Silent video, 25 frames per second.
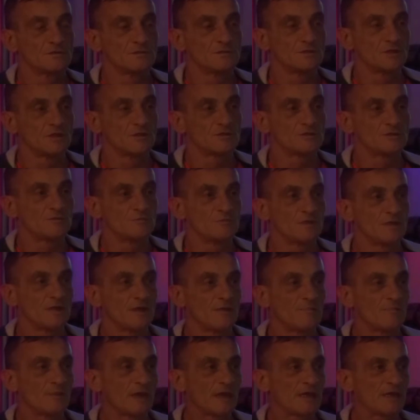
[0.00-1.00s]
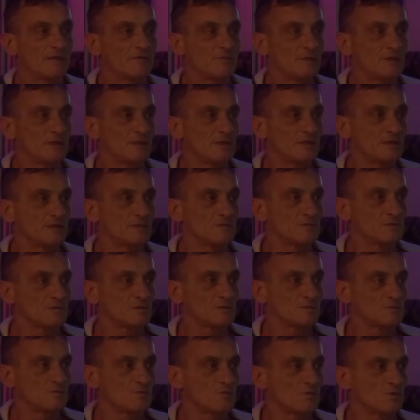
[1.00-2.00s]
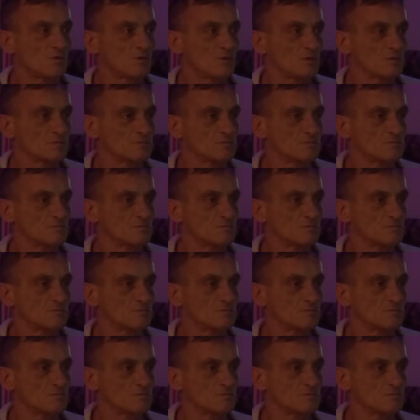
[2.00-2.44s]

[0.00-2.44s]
To me, a baby is more